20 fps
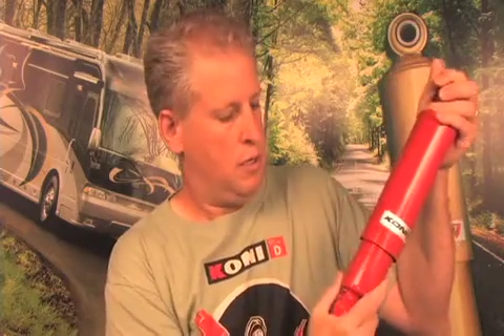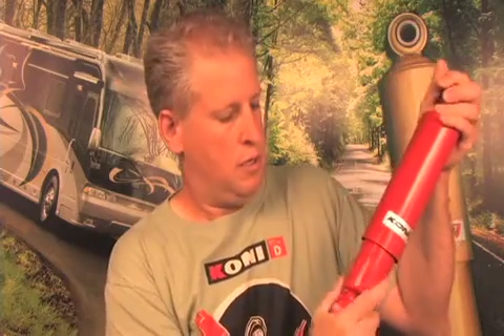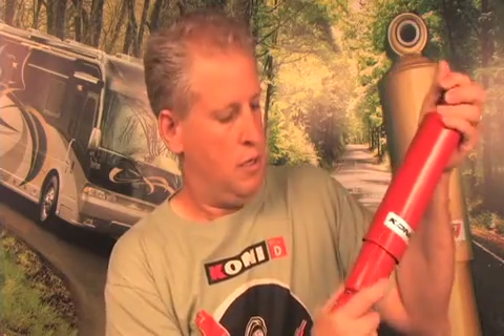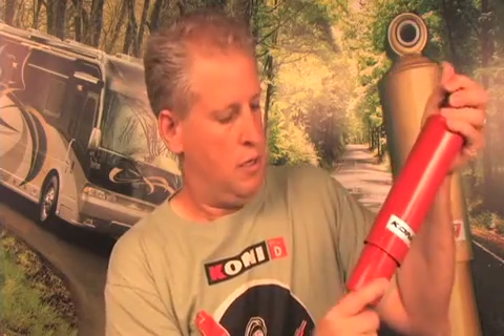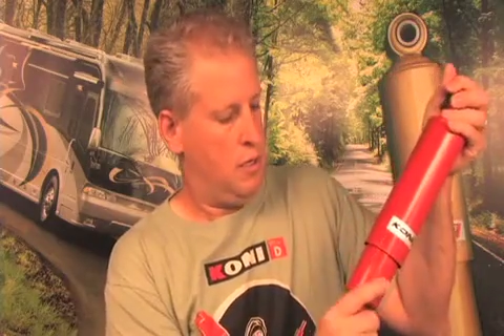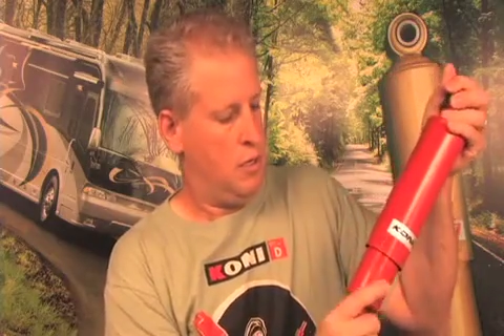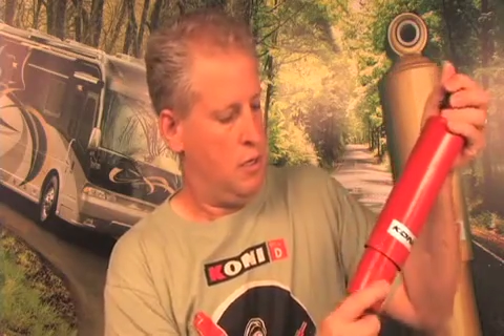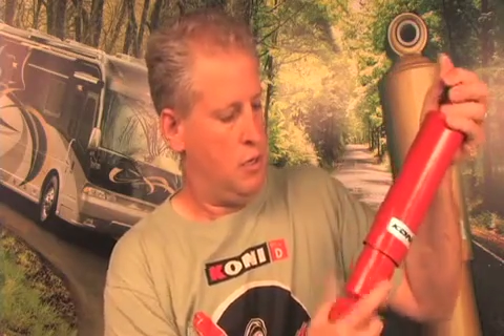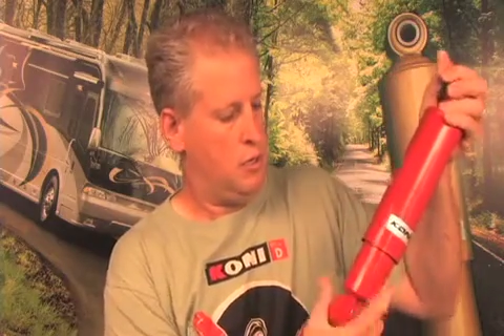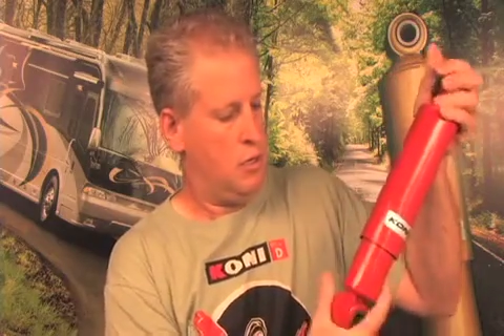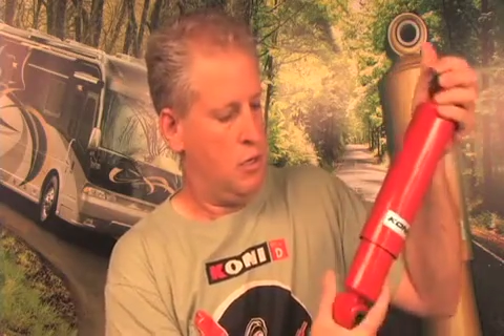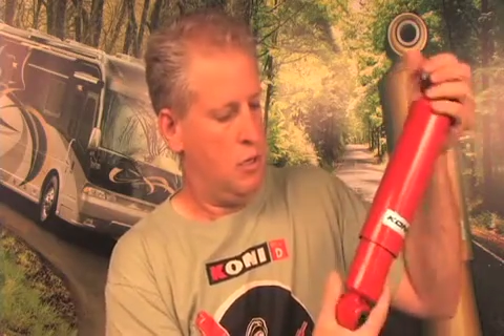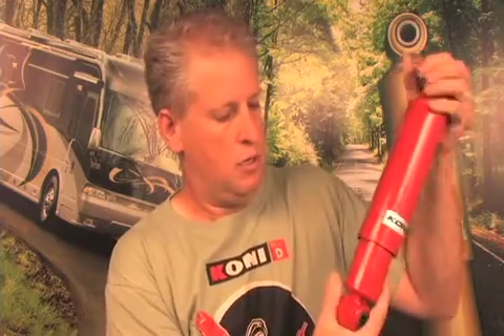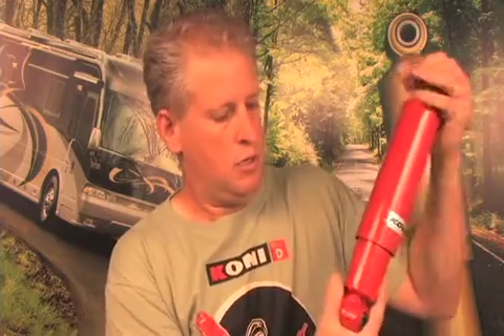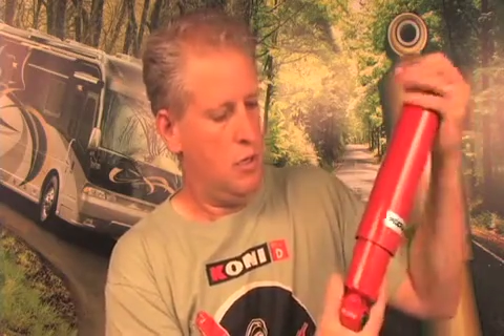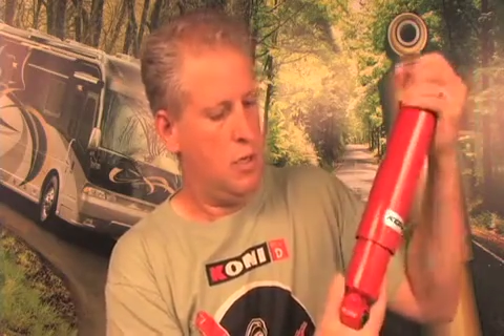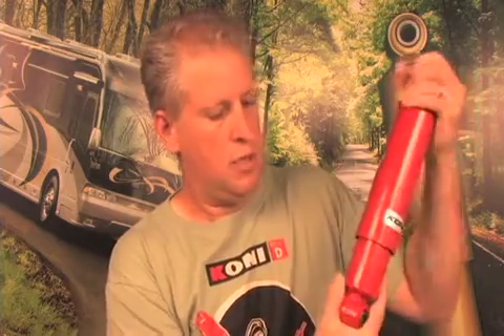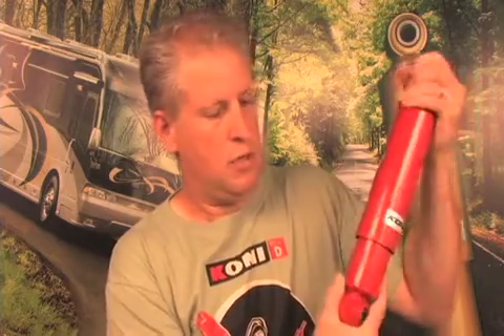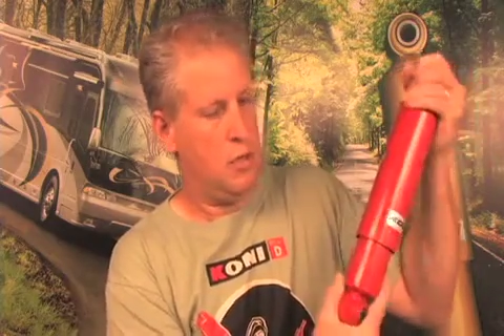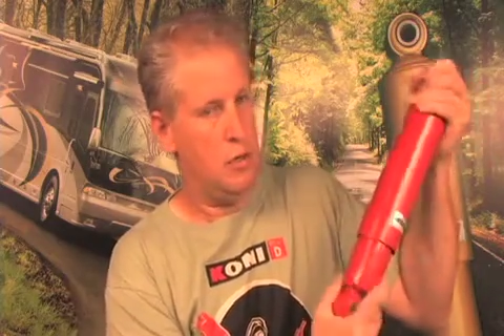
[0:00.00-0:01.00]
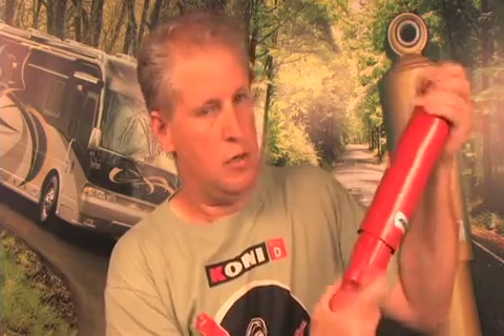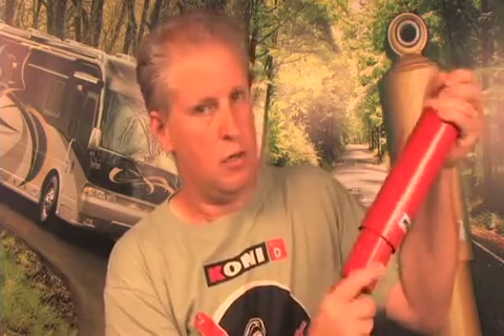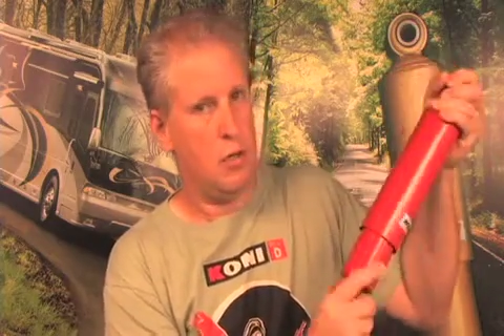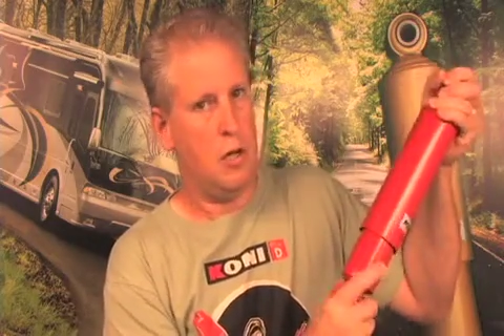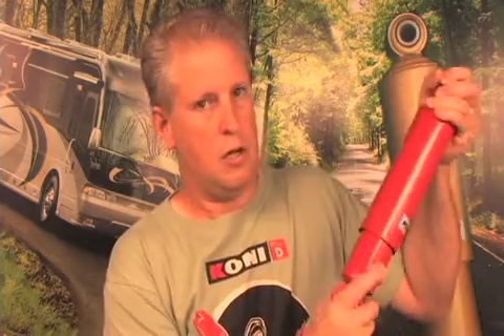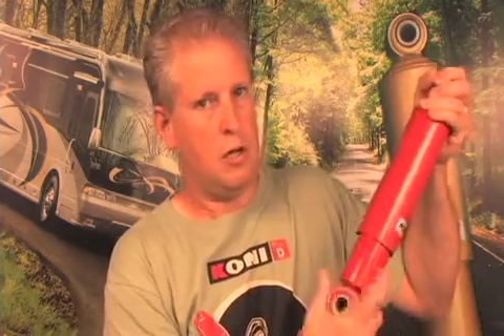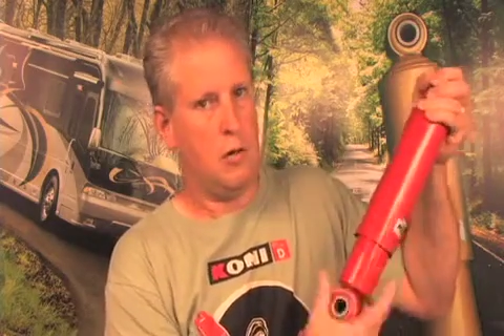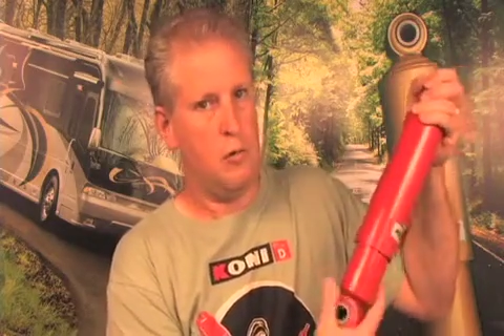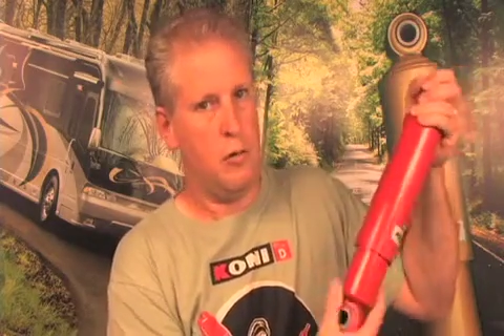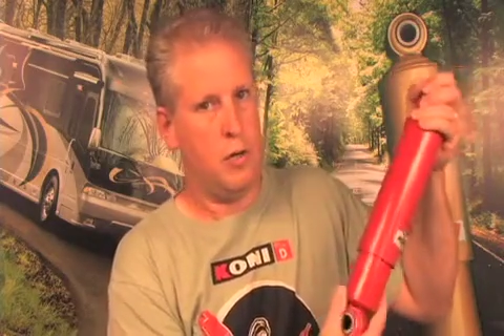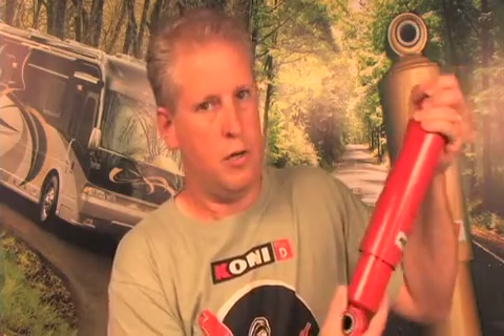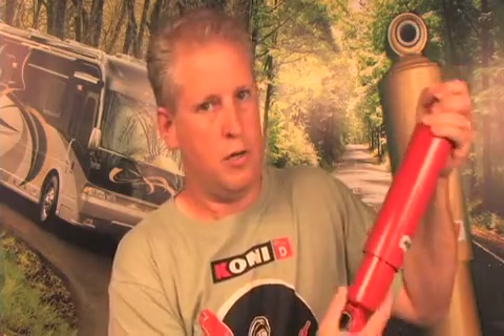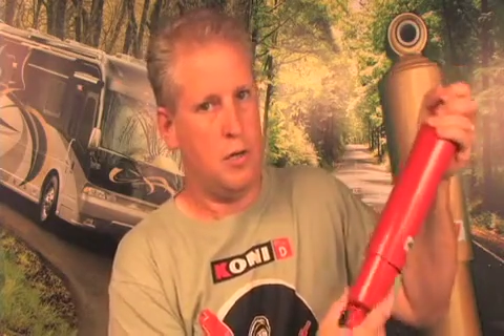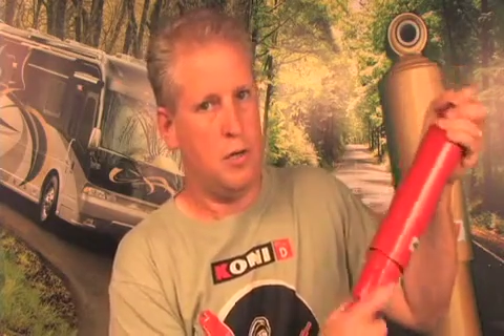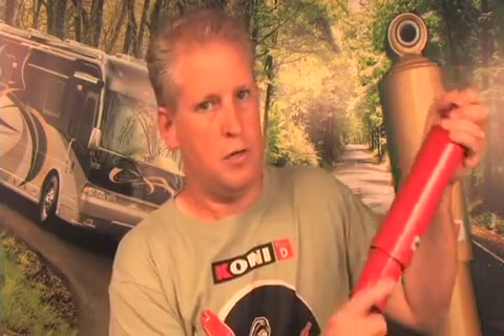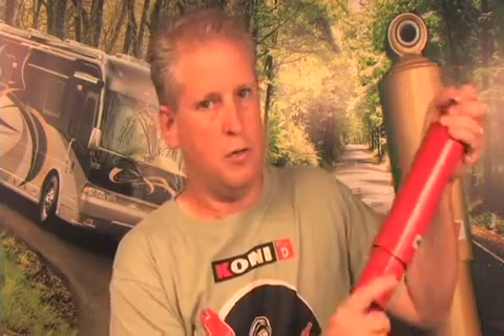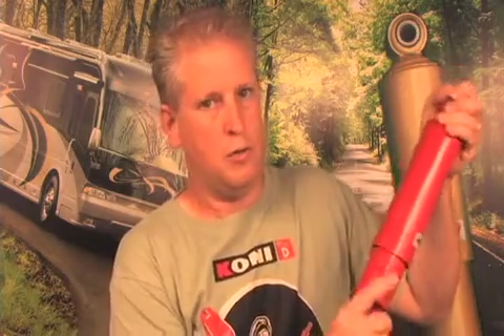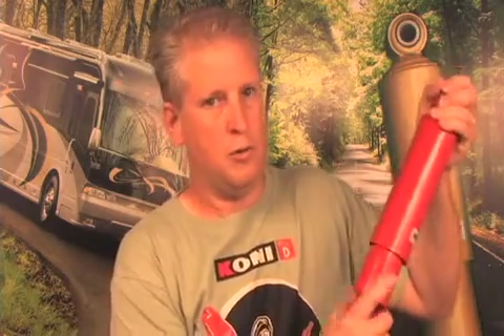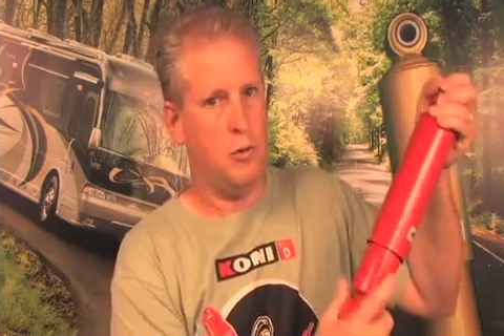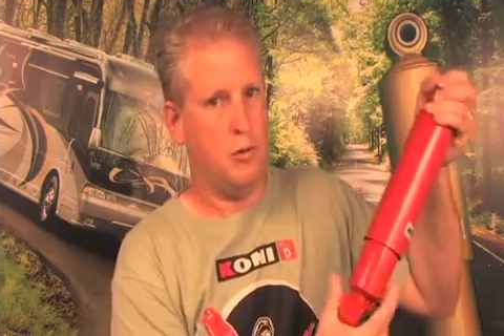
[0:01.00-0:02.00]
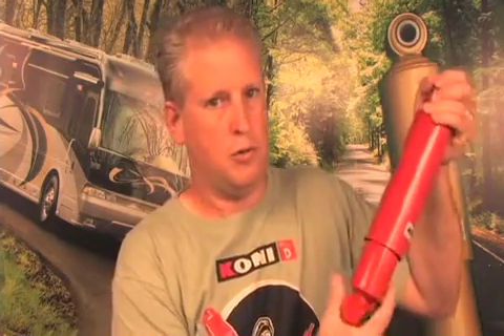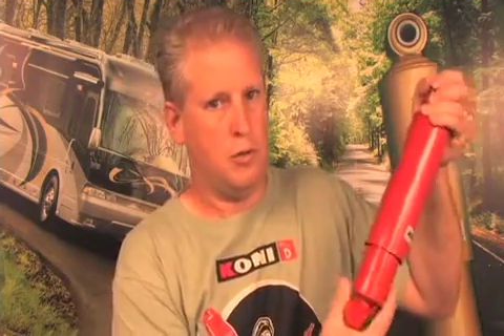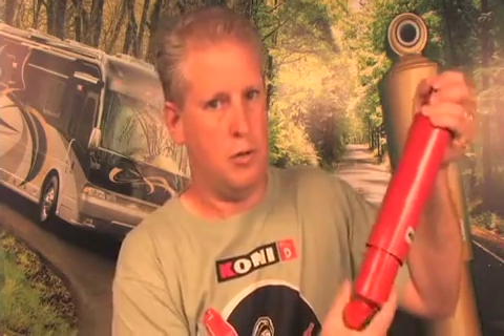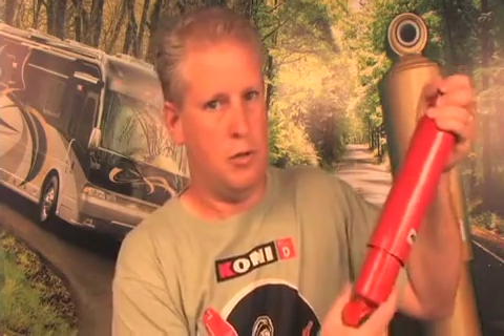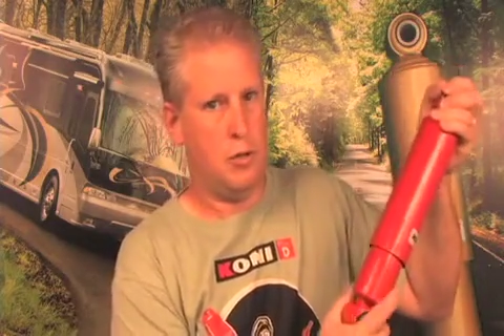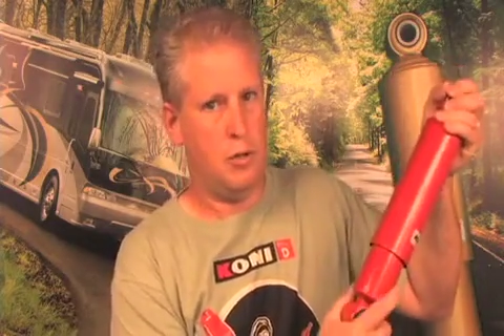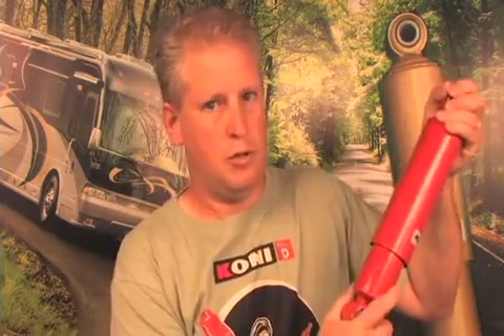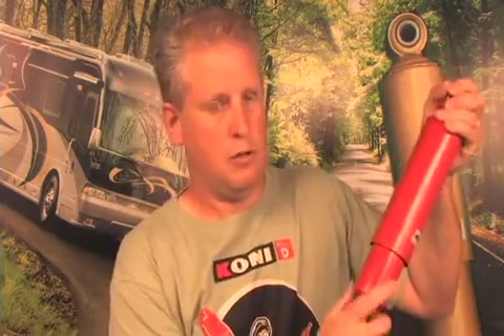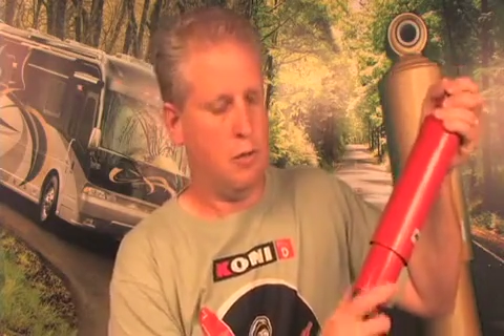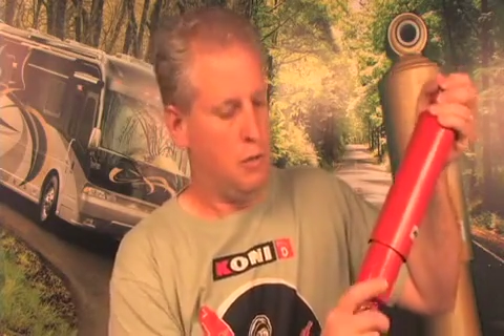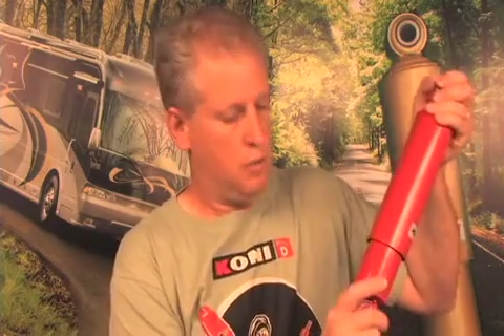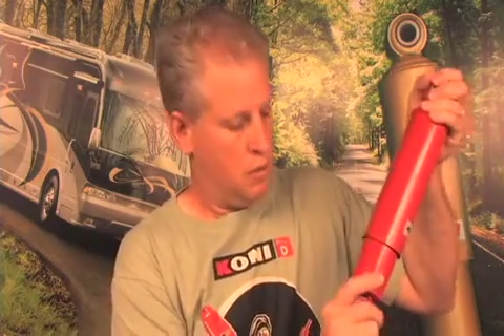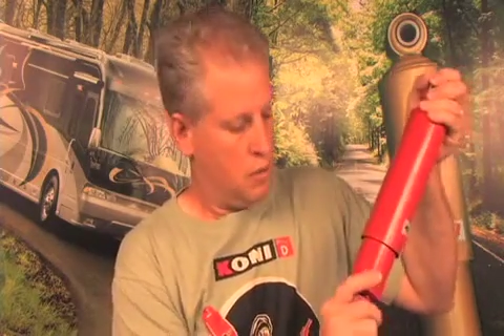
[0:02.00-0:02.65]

and you turn it counterclockwise to loosen it,